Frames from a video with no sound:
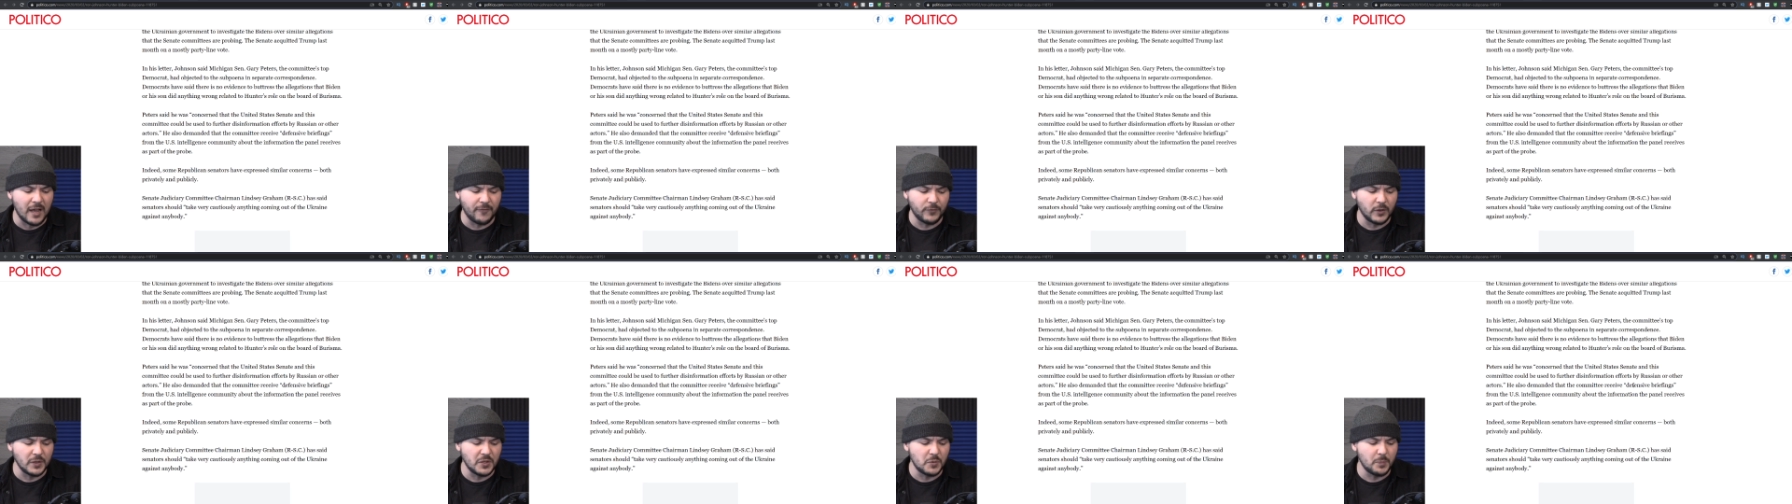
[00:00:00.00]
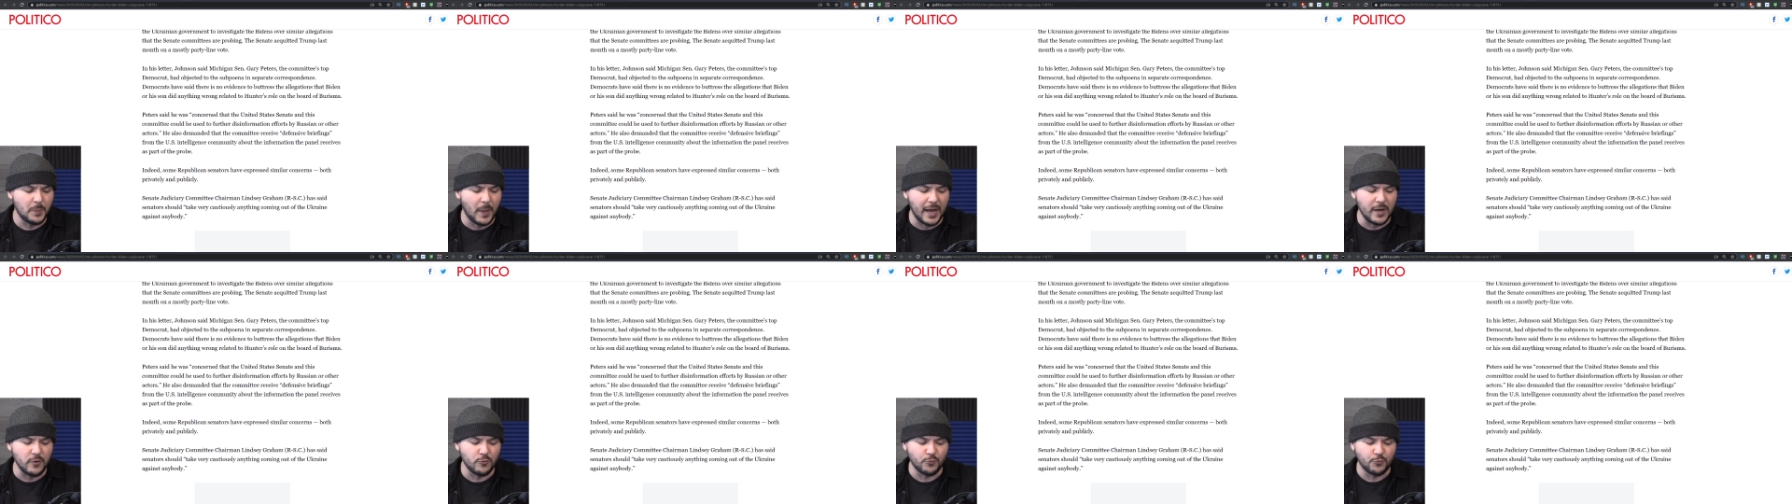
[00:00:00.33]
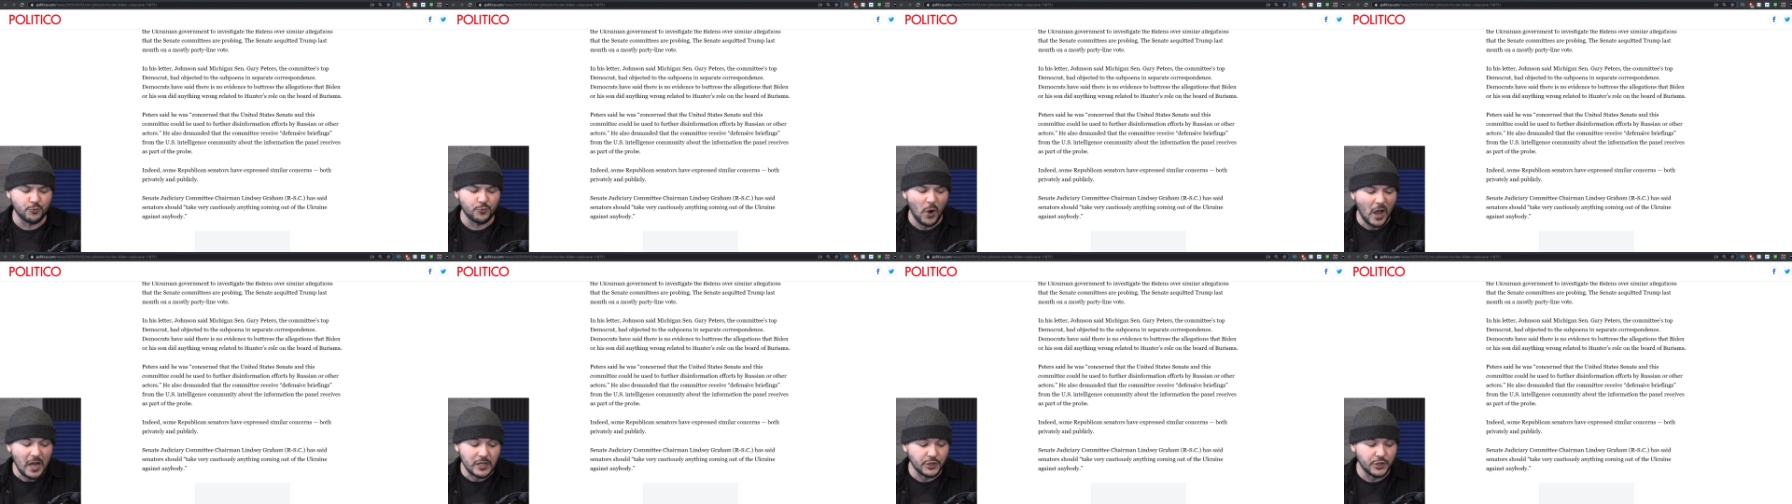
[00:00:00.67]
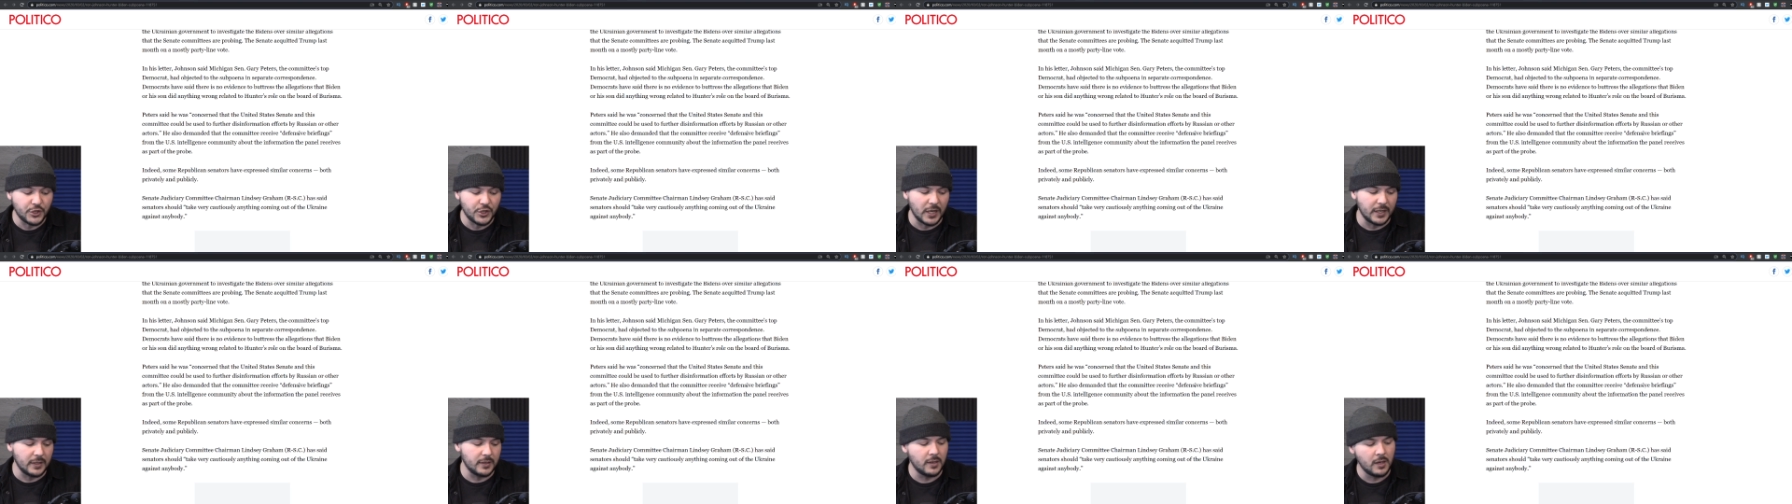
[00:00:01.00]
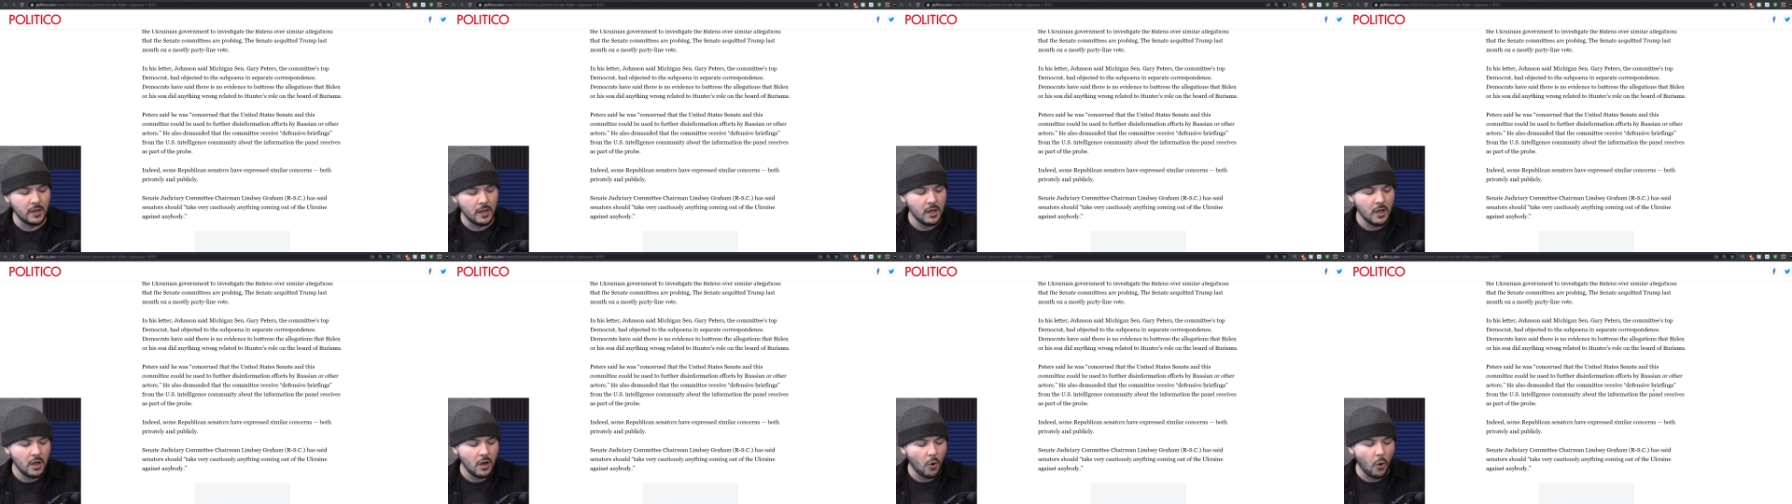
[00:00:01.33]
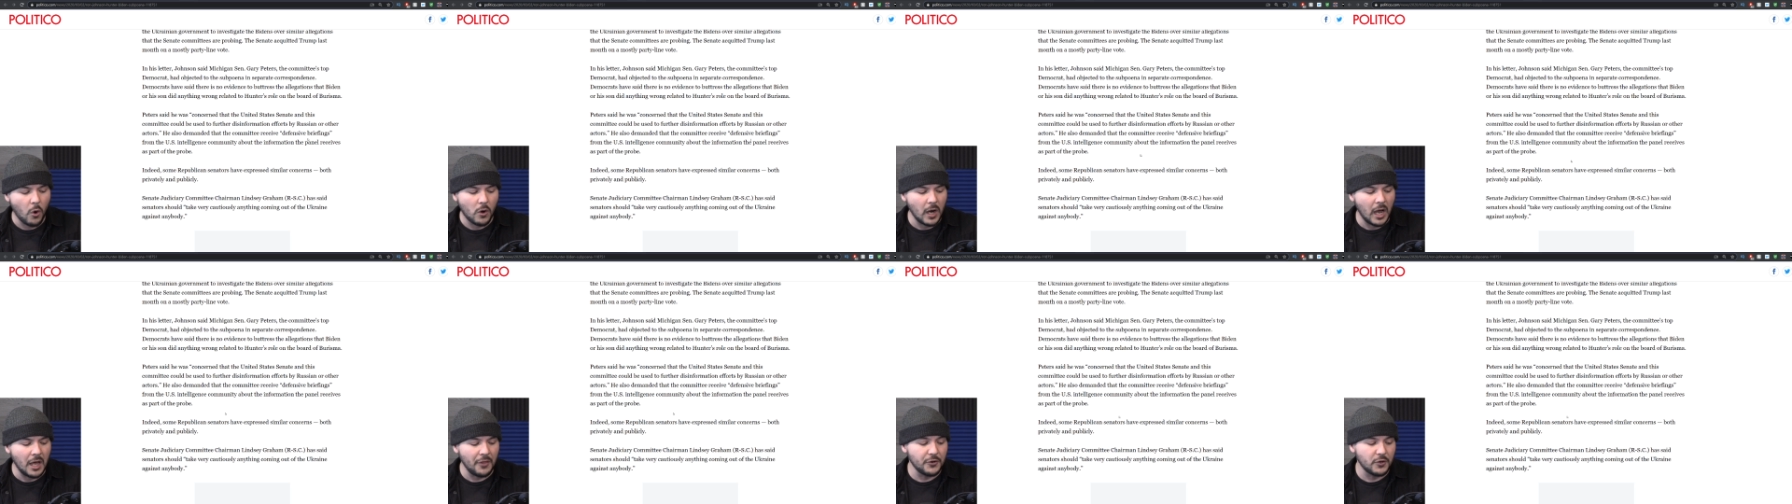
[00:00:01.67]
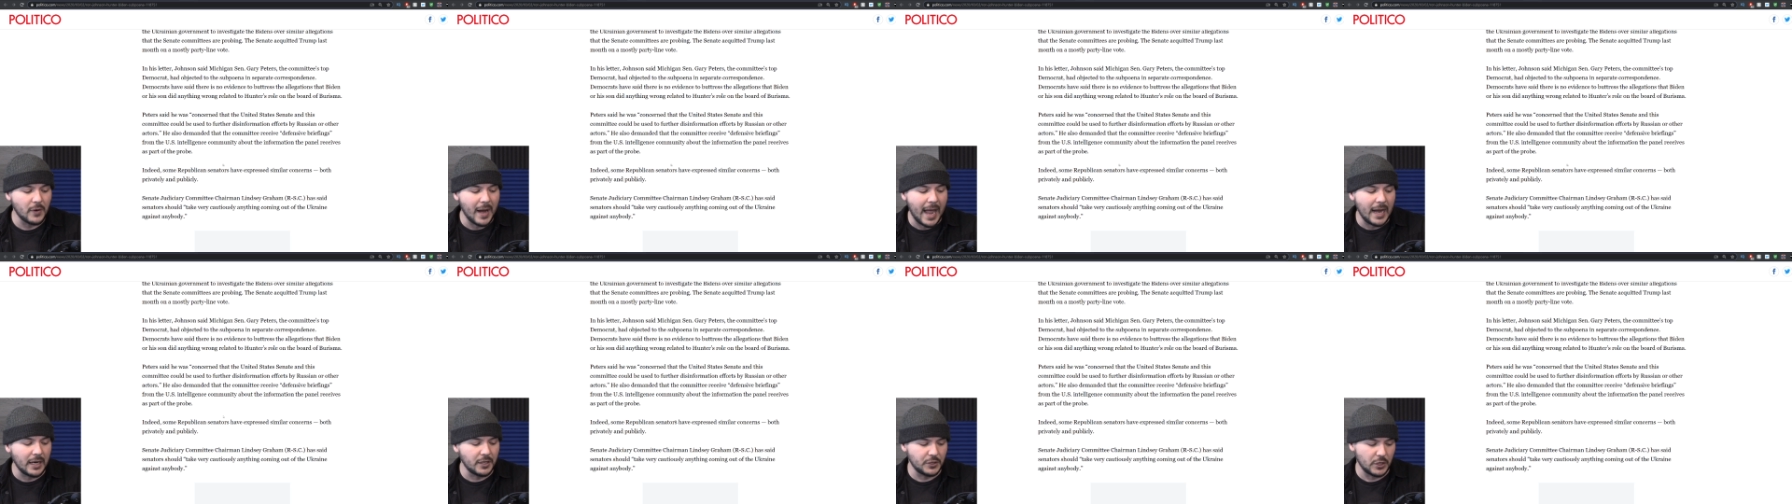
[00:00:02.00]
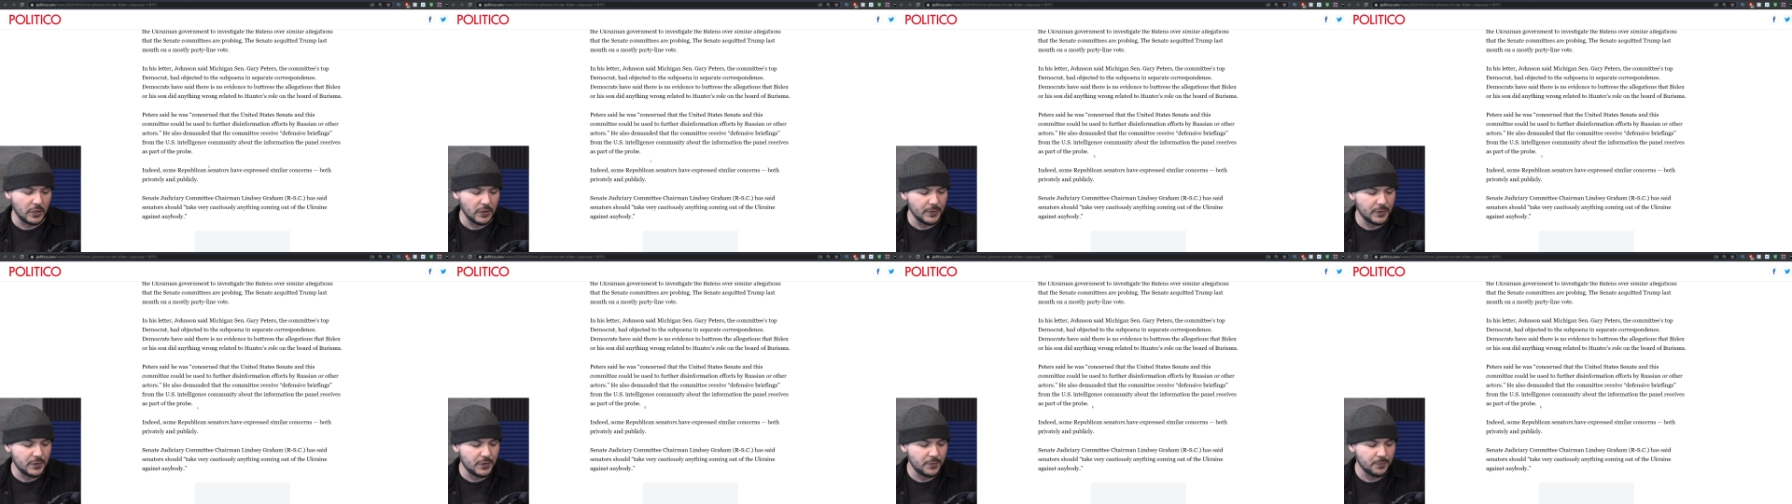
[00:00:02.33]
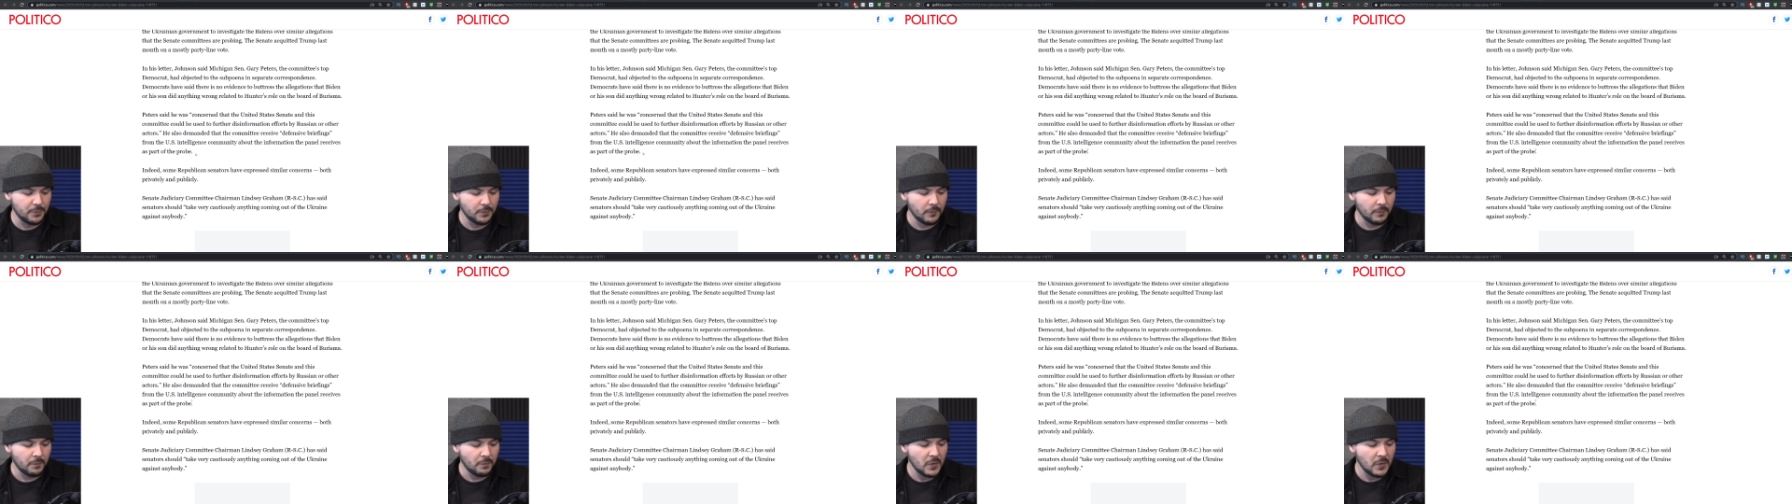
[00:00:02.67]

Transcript: efforts by Russian or other actors.